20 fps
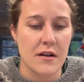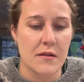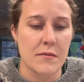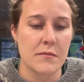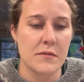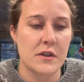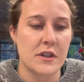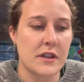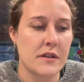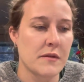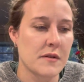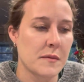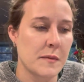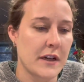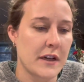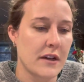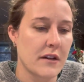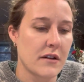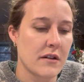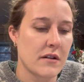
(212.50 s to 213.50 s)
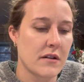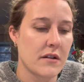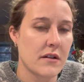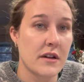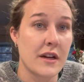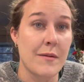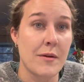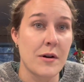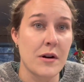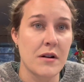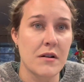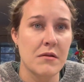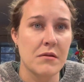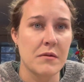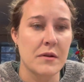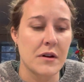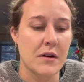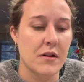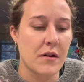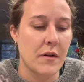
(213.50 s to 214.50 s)
She was my neighbor when
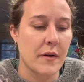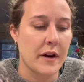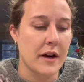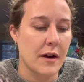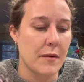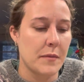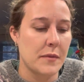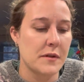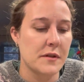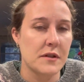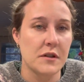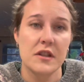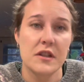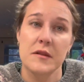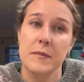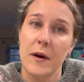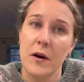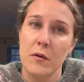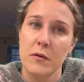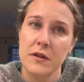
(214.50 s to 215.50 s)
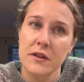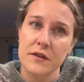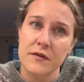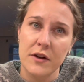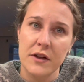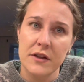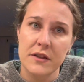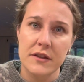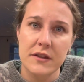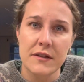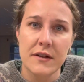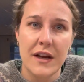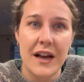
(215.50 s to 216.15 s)
we were growing up, so she's my oldest friend.